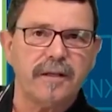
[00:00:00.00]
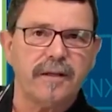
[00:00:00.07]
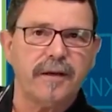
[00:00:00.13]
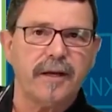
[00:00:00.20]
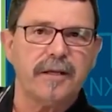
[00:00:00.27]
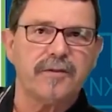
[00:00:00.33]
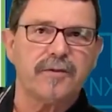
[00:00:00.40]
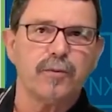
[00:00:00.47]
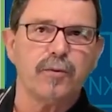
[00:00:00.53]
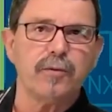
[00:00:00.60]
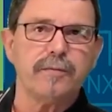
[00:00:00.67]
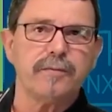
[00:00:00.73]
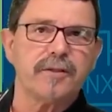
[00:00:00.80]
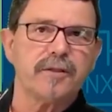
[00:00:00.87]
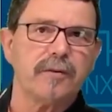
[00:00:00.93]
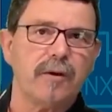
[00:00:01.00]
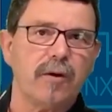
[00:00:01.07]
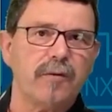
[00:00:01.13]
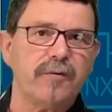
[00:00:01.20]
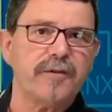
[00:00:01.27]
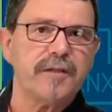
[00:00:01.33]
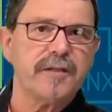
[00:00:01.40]
a nice room, so our
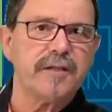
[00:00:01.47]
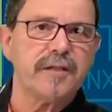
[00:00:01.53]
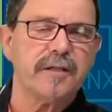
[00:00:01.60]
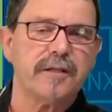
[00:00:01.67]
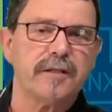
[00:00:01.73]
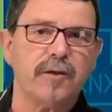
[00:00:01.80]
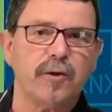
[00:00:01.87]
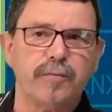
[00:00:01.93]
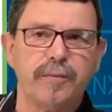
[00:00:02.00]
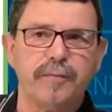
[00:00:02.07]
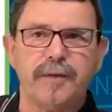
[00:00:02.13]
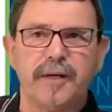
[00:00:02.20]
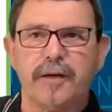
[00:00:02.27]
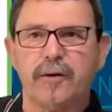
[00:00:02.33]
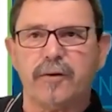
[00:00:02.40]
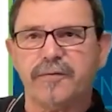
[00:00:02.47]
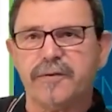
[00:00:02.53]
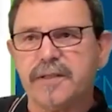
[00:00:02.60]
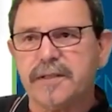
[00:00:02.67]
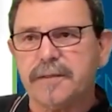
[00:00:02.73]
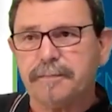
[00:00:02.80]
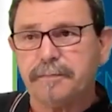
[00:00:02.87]
office, open plan
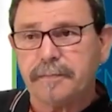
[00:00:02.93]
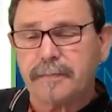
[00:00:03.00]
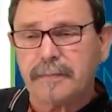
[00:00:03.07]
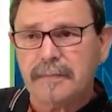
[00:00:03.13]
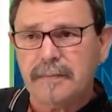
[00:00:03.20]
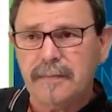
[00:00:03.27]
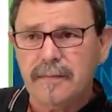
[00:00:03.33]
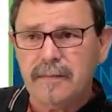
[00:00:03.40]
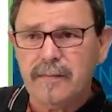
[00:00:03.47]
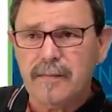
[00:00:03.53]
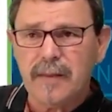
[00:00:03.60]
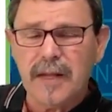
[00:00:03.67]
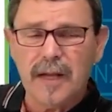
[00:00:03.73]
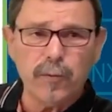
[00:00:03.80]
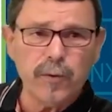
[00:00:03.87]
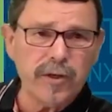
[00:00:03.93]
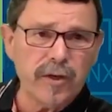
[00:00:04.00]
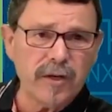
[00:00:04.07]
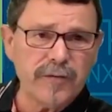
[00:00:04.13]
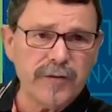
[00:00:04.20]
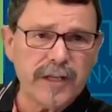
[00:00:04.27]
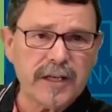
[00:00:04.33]
office. We do
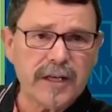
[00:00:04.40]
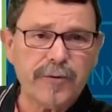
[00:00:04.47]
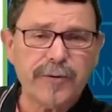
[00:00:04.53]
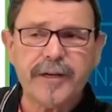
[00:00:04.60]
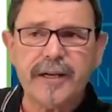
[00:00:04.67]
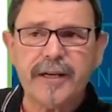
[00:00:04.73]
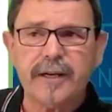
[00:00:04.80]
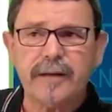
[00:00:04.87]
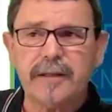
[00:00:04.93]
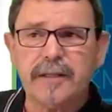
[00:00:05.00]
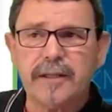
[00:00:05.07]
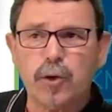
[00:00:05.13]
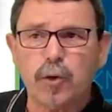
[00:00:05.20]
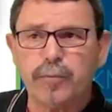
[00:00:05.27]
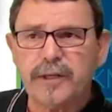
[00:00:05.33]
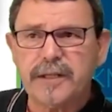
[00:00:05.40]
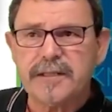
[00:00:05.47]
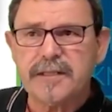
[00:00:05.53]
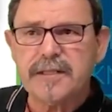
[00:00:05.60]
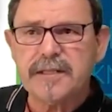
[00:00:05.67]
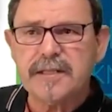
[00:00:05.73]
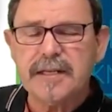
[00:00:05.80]
have here currently no
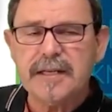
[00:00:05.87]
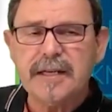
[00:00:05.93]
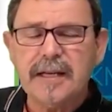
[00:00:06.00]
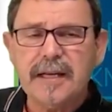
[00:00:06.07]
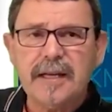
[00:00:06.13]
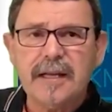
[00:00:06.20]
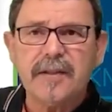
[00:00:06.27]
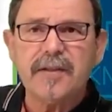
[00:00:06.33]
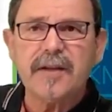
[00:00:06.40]
presence. The